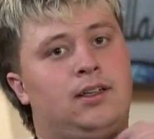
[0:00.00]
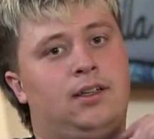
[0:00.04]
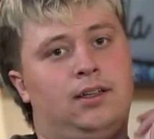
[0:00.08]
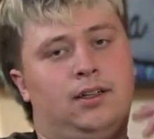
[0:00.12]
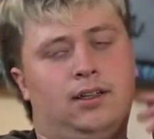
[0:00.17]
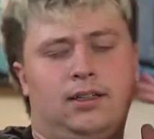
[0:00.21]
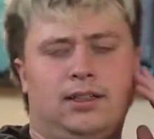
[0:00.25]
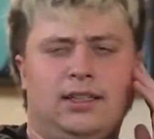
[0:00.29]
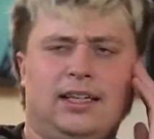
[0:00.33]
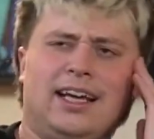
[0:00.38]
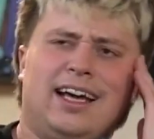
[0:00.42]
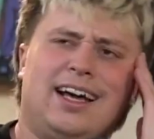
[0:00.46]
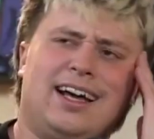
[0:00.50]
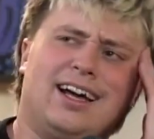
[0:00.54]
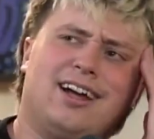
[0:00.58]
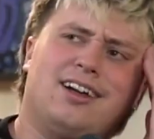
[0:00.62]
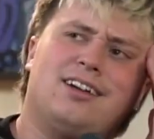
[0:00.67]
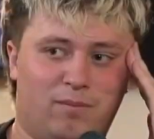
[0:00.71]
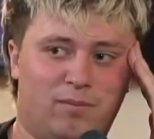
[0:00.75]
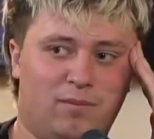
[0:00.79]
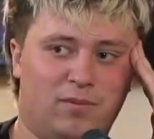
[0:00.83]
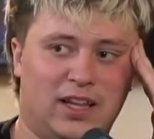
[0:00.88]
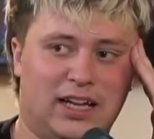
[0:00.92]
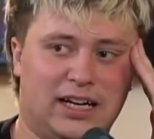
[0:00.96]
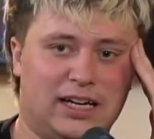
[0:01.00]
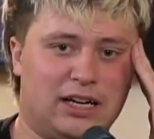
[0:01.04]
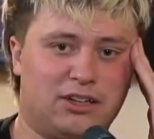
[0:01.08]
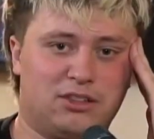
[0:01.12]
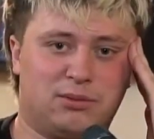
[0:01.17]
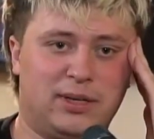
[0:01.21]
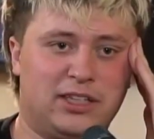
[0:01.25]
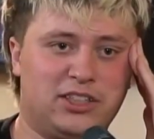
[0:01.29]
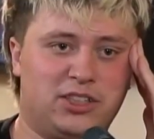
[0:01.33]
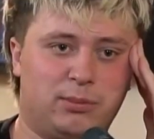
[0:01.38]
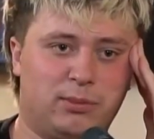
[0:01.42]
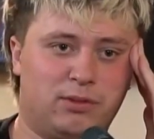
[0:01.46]
Yeah, like I was
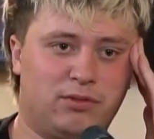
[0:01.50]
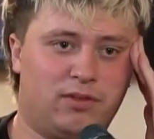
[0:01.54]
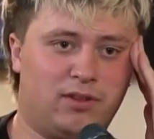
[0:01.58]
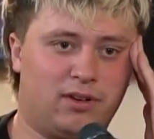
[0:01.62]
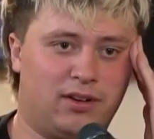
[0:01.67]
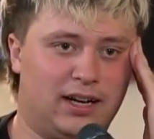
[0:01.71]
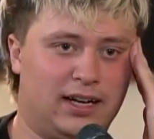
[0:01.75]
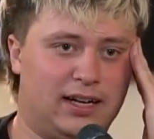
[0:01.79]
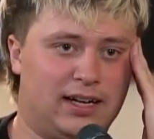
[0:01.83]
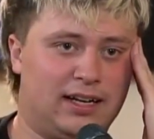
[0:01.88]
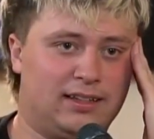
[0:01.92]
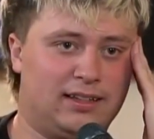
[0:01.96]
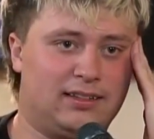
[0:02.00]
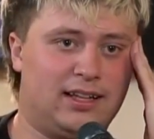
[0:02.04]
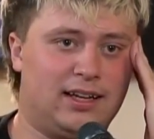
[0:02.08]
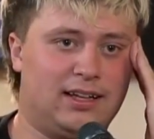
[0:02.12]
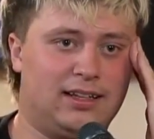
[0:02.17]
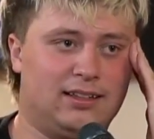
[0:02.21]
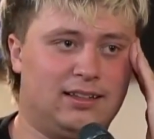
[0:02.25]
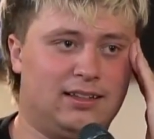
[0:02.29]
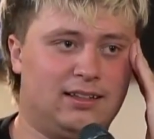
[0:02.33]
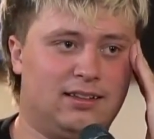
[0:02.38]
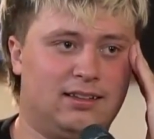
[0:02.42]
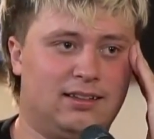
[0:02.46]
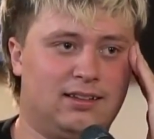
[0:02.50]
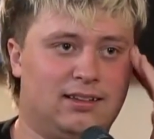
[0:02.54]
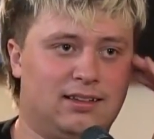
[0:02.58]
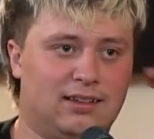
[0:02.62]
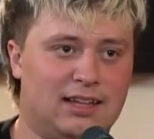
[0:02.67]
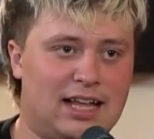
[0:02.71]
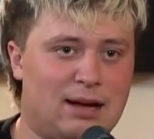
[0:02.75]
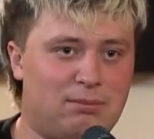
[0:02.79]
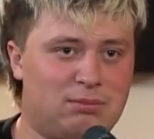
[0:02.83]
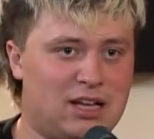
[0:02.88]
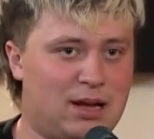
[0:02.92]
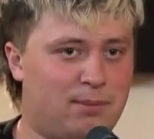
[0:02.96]
mentioning before, I got that
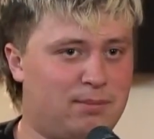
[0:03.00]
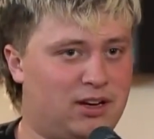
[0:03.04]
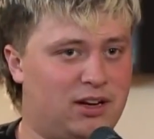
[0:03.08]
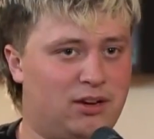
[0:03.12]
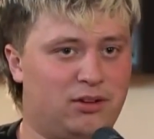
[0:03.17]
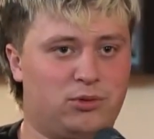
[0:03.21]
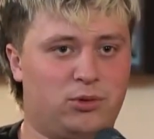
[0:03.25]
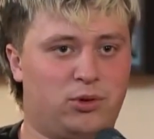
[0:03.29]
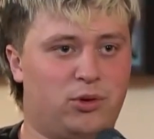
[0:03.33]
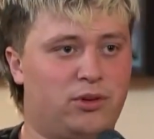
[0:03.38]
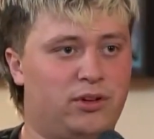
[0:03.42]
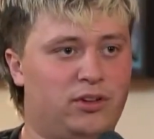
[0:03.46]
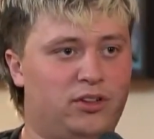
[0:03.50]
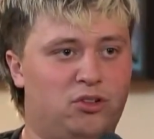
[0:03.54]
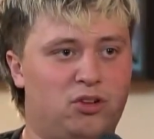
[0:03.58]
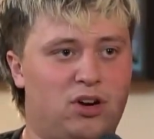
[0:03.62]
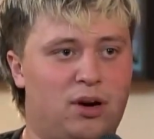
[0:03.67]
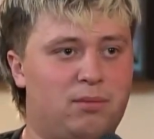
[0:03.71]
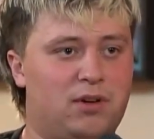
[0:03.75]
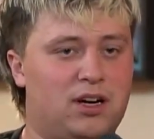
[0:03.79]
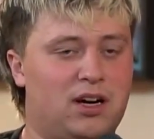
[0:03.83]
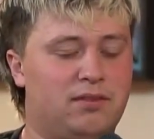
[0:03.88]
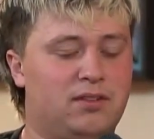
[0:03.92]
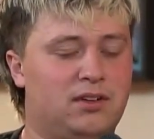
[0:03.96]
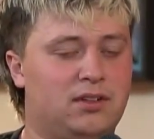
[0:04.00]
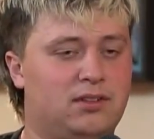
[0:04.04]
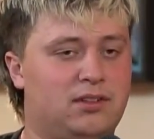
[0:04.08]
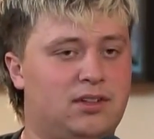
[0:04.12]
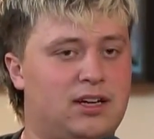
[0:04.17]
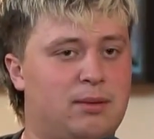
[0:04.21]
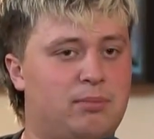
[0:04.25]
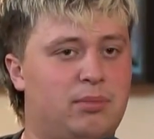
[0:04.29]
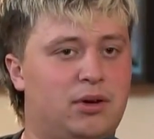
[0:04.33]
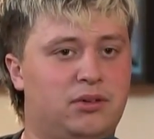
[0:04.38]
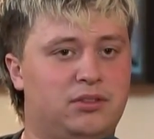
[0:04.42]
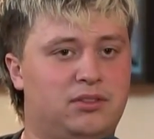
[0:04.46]
laptop and I was recording drum covers and
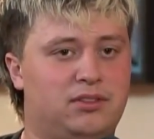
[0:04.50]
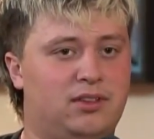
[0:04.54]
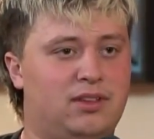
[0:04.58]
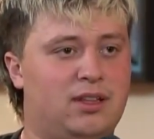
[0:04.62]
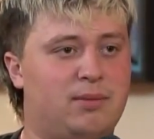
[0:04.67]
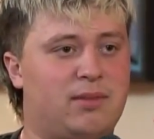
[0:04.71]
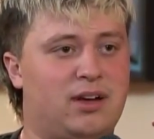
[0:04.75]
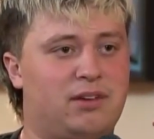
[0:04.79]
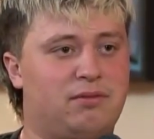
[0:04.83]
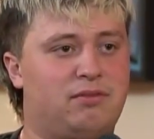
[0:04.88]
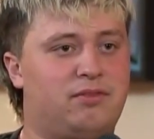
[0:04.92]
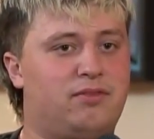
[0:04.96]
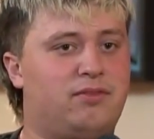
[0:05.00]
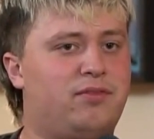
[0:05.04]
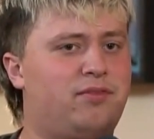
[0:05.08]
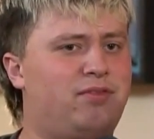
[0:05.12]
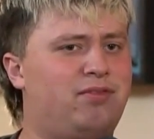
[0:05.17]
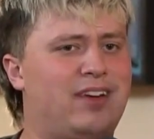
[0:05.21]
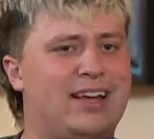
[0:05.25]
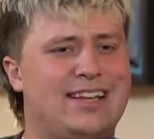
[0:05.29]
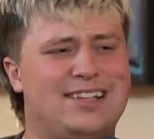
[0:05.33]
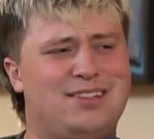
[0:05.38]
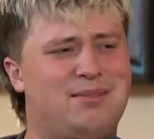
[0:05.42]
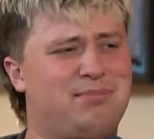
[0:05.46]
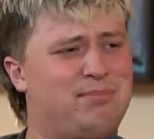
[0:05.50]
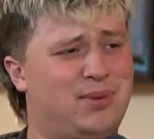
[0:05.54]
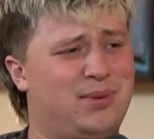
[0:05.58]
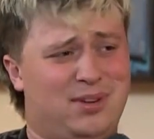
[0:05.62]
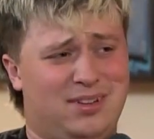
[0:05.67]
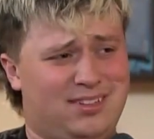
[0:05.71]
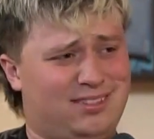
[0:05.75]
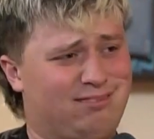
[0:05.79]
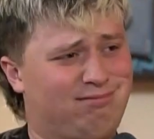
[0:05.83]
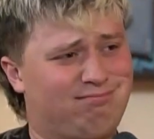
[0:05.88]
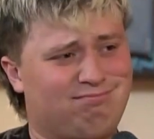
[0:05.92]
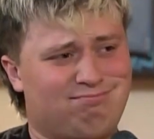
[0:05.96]
I posted them on Facebook.